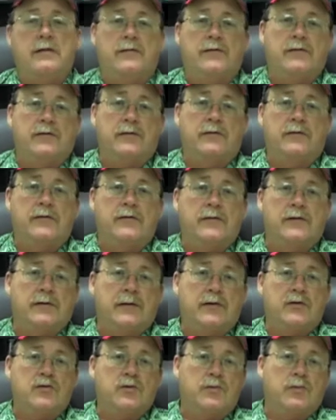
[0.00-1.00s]
of services
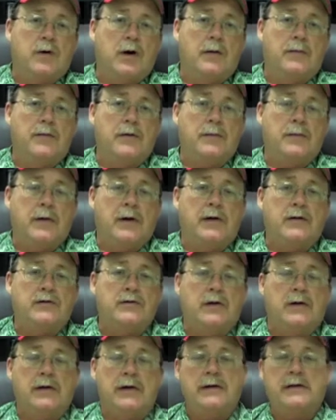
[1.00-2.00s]
as your property
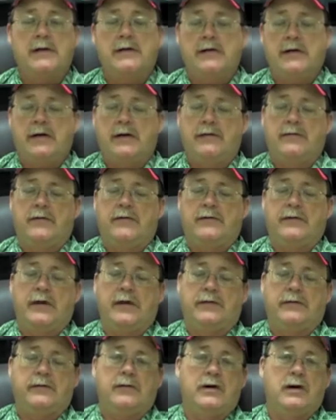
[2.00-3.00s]
manager. I like to think of us
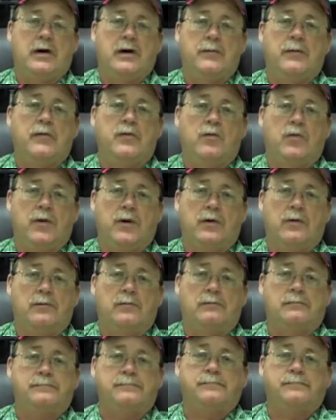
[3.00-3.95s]
as the hub of the wheel.